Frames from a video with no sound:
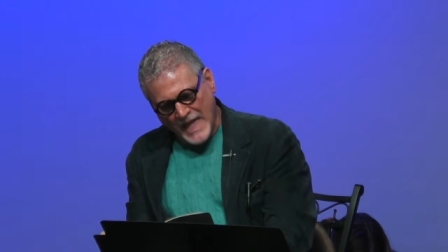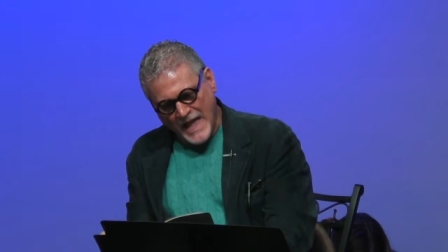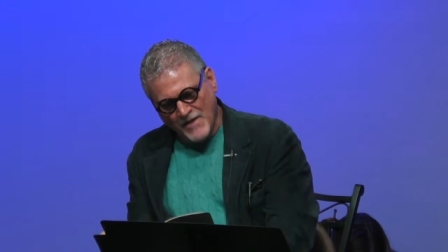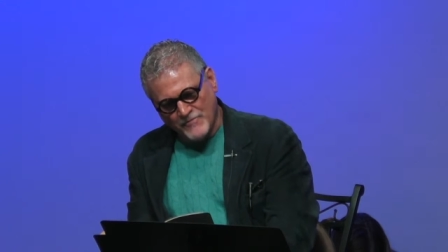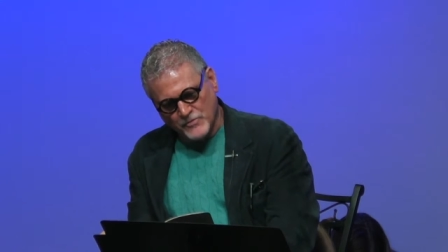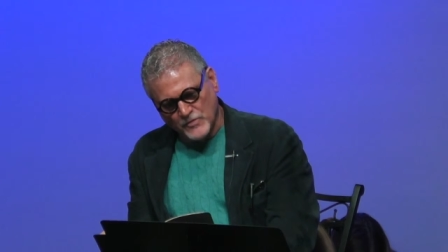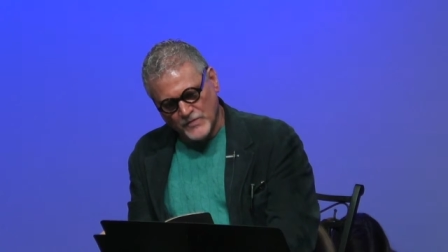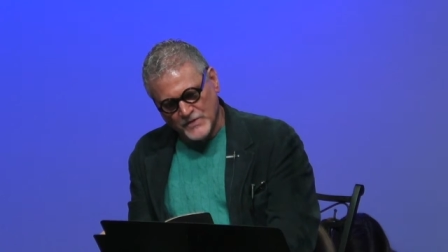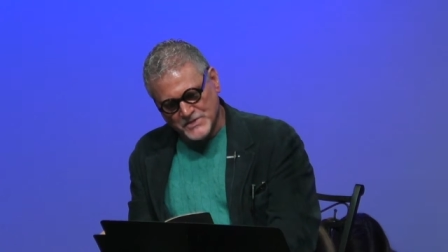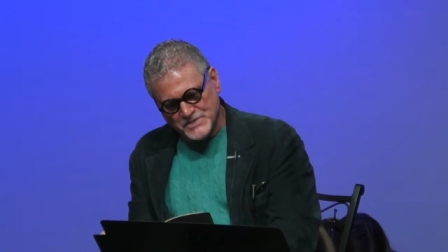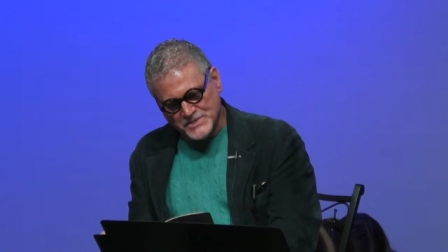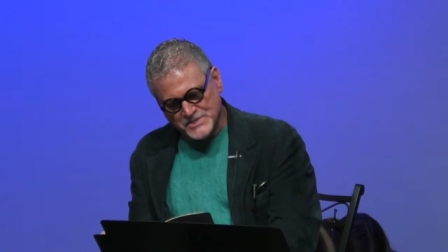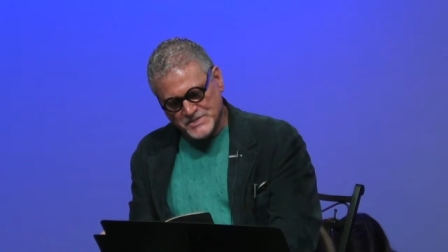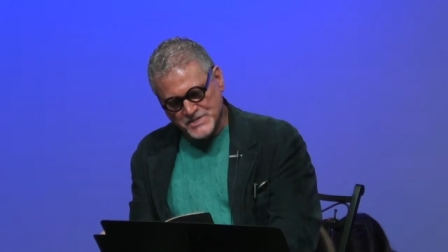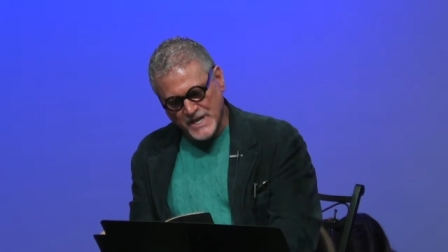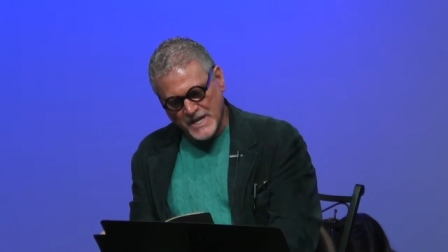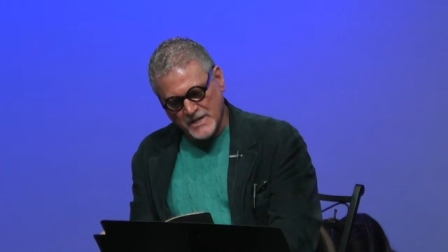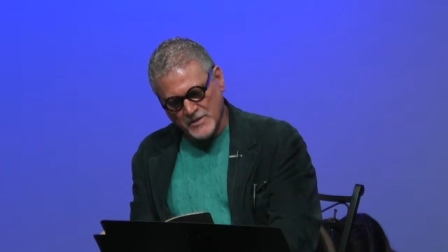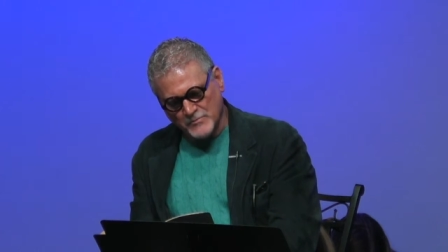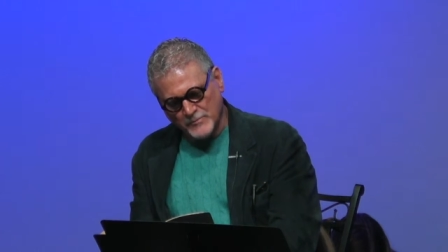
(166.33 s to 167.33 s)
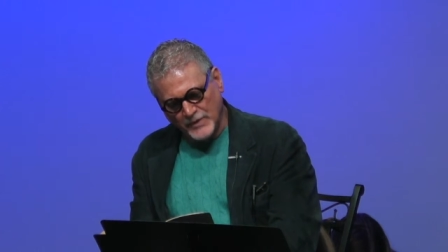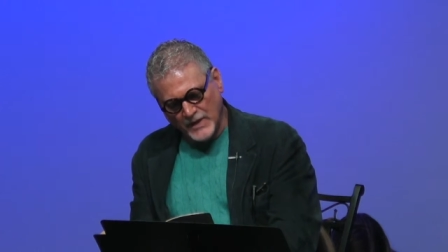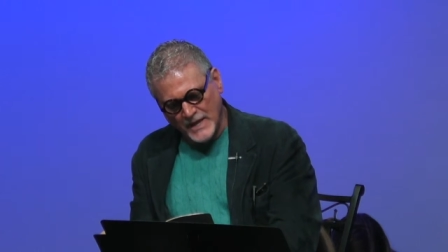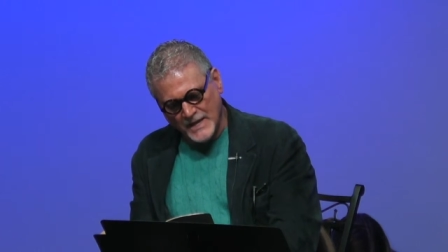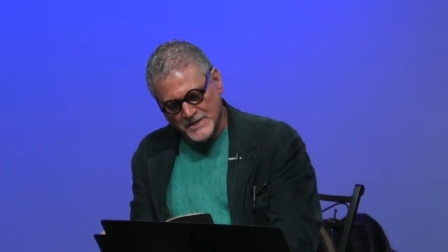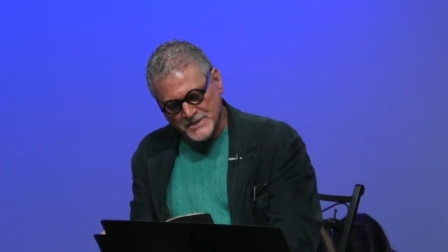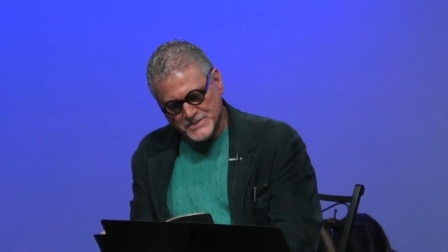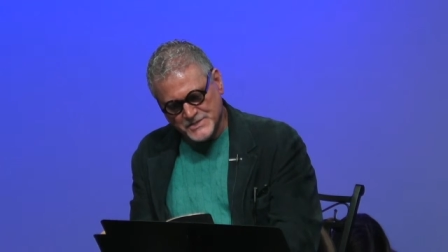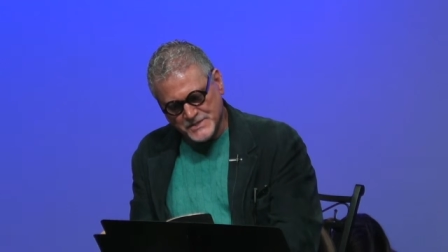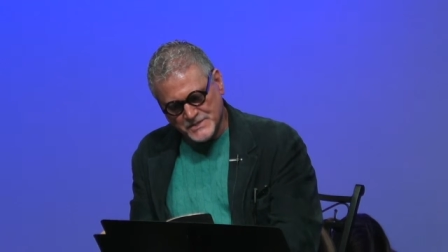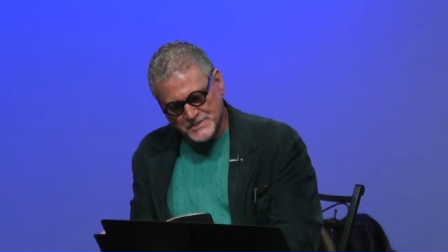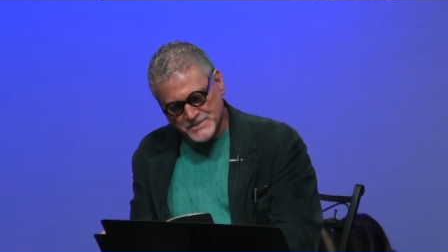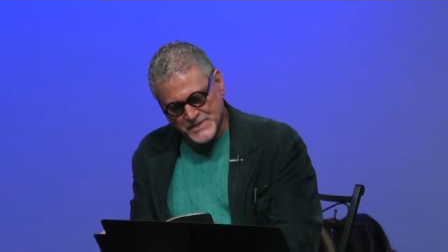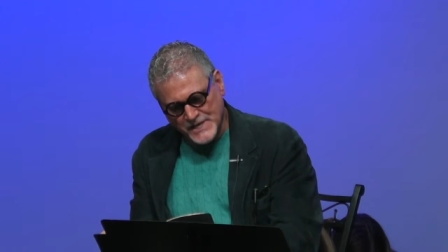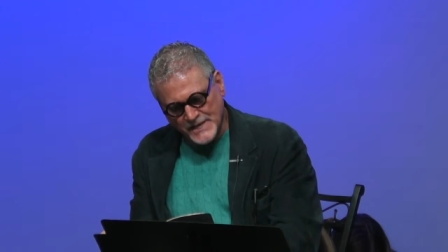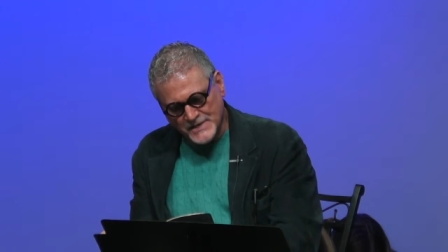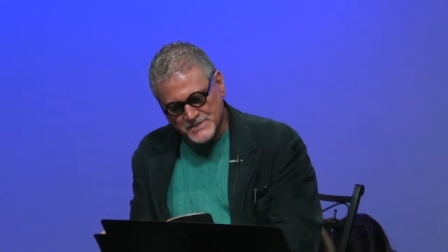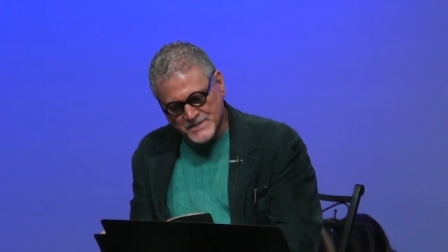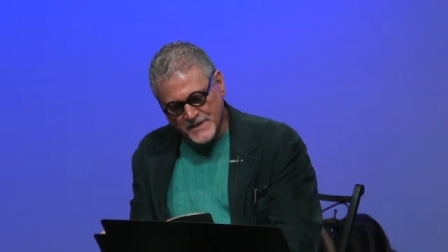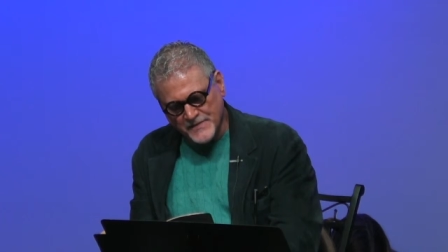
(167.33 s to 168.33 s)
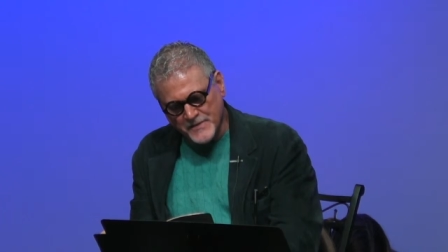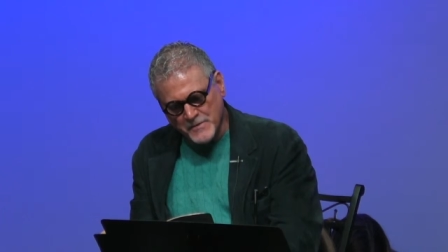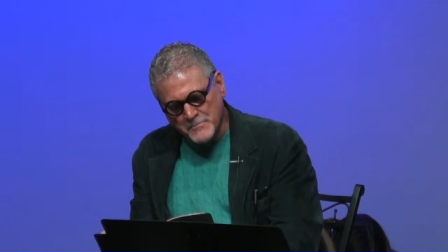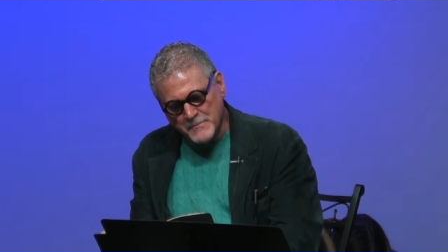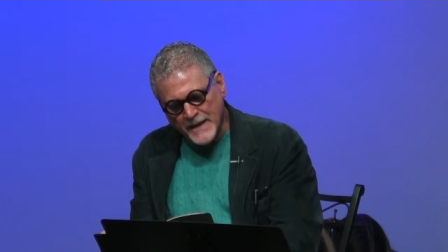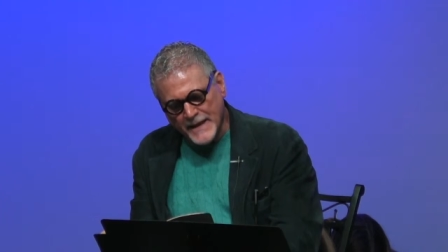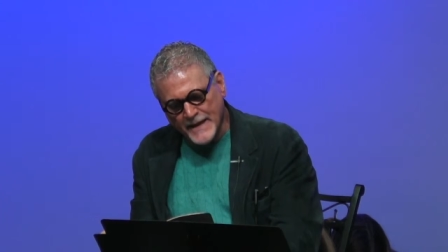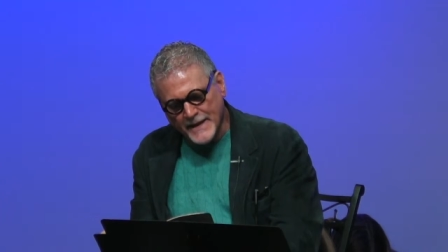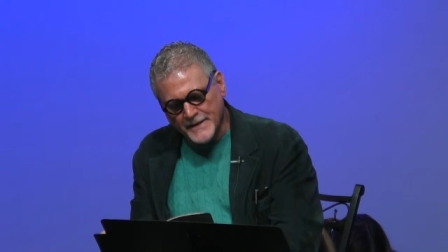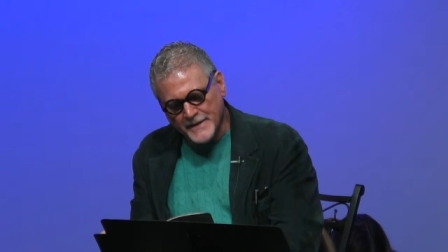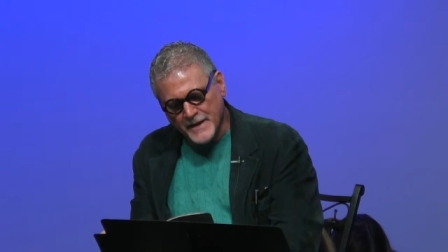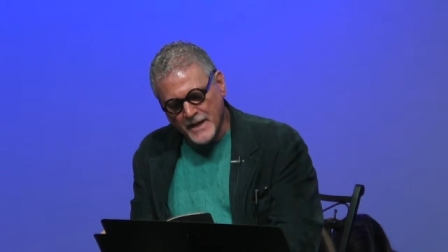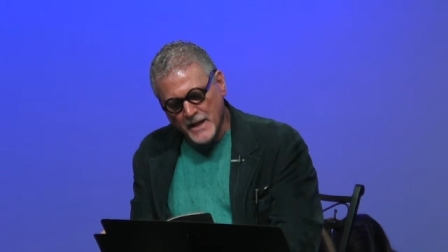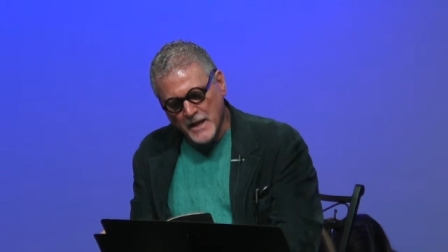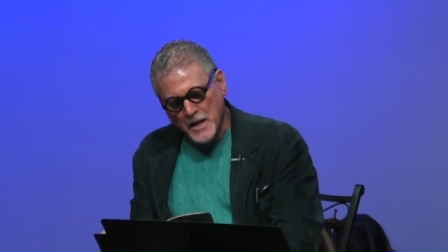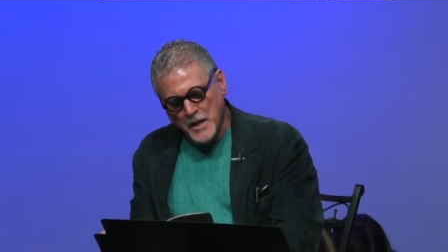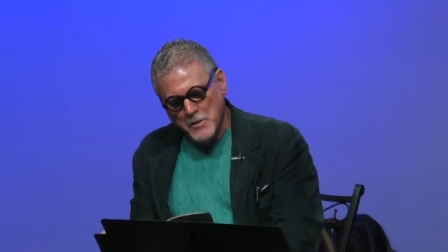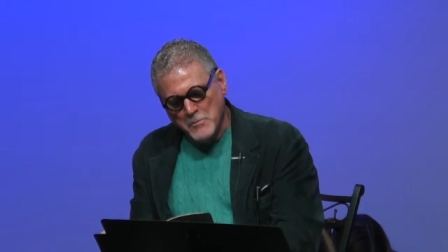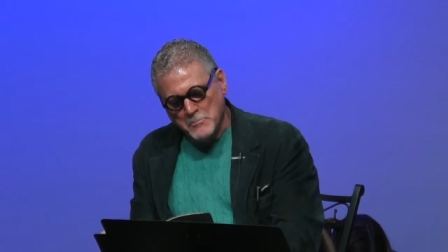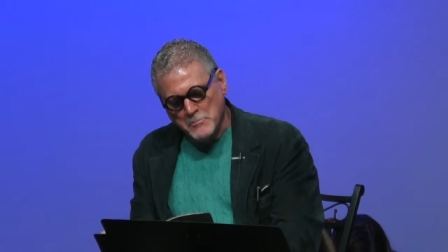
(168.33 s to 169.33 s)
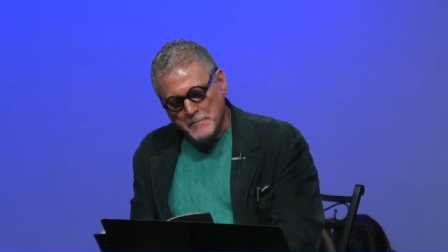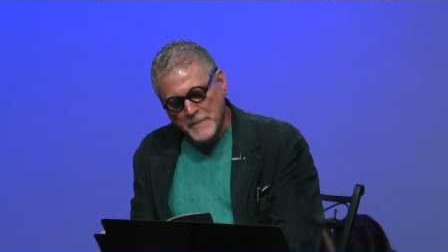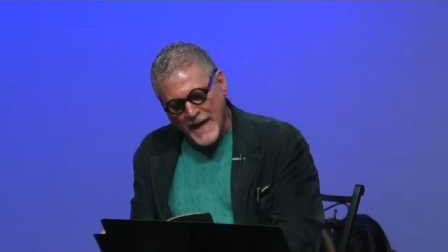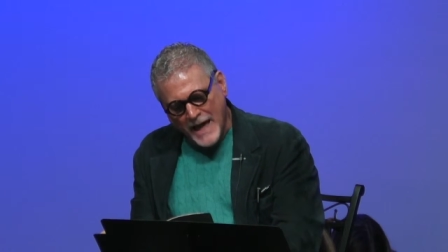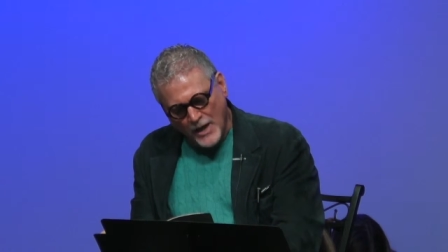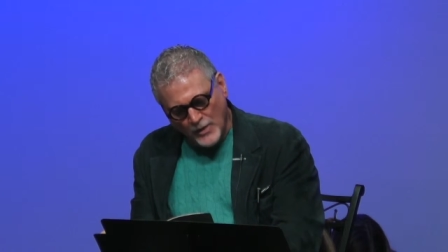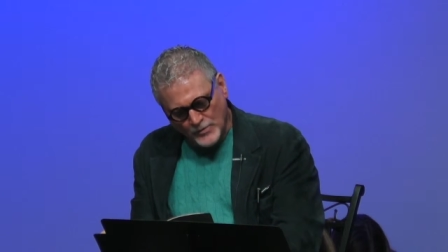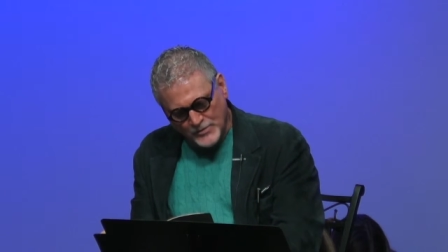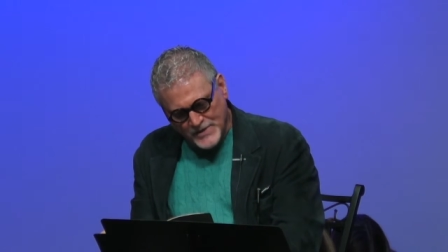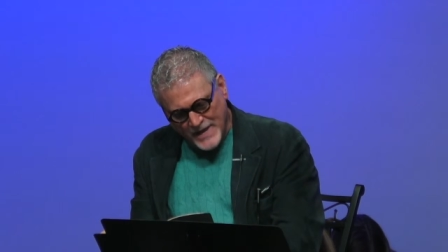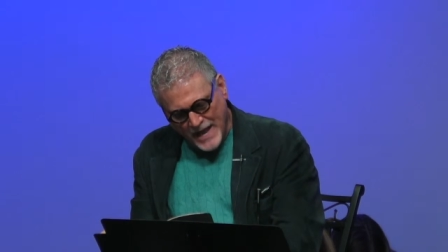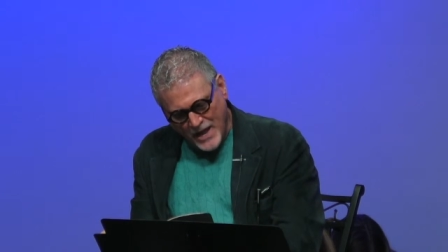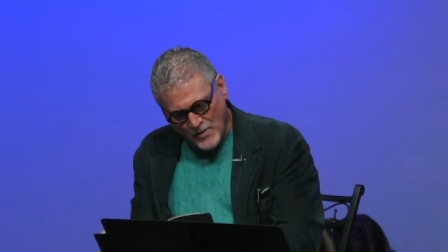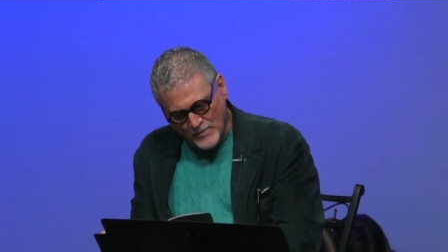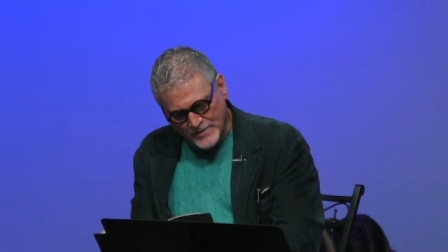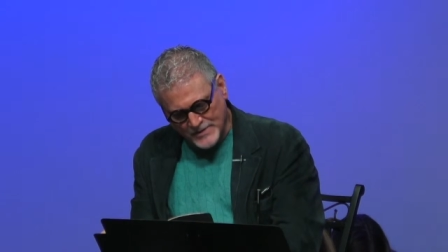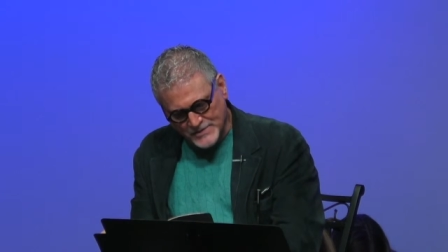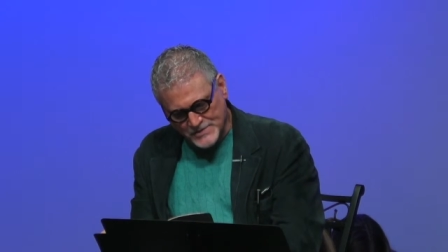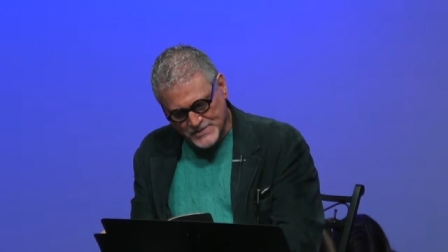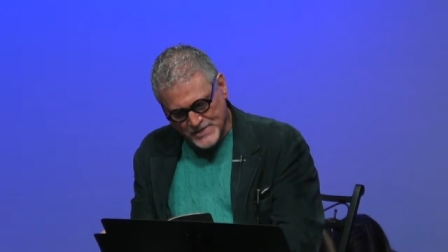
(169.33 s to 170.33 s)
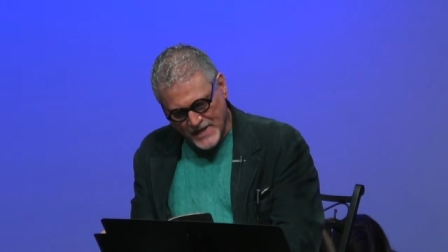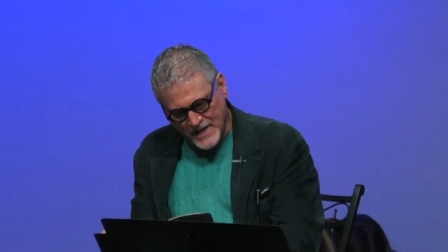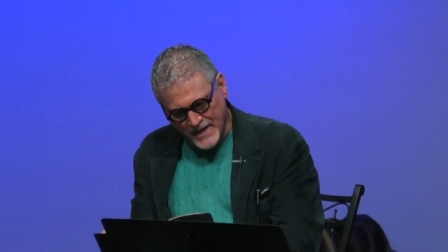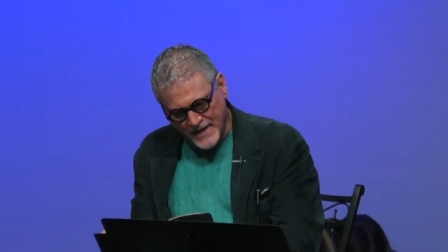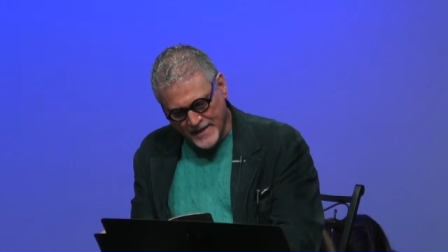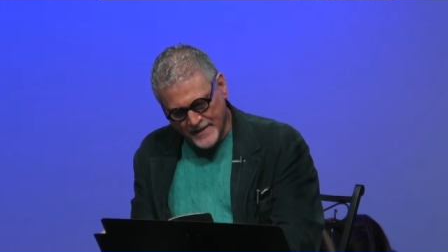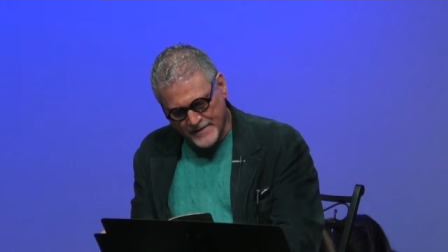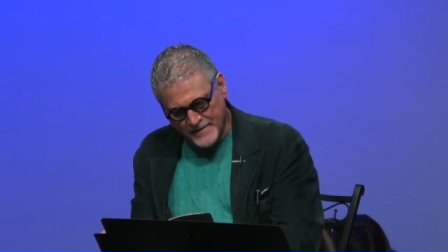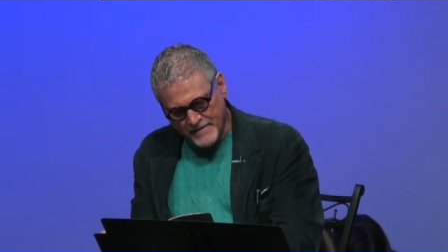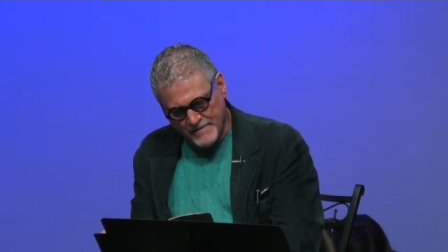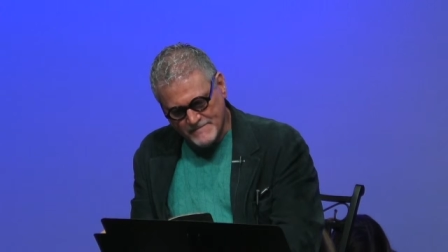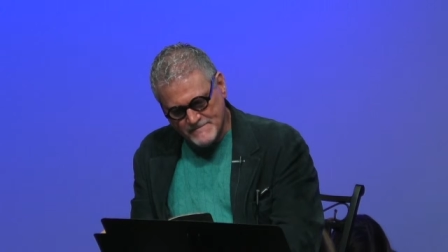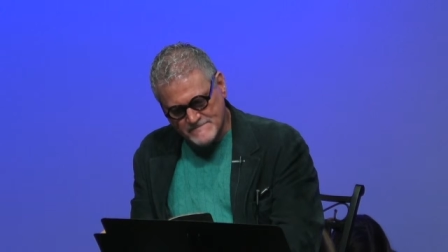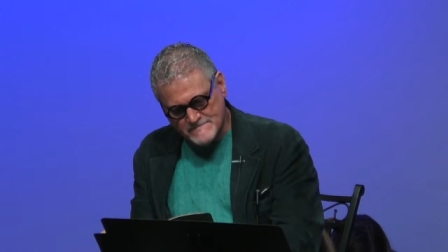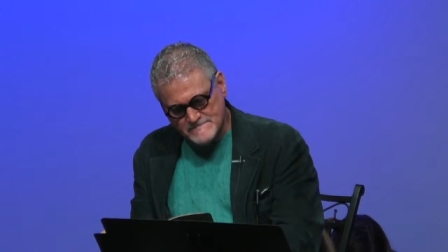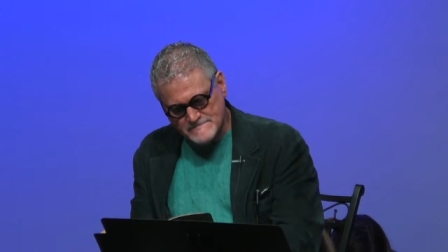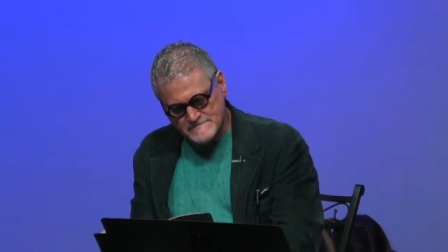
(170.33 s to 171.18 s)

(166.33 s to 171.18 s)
After this had taken place, it says, And the man bowed down his head.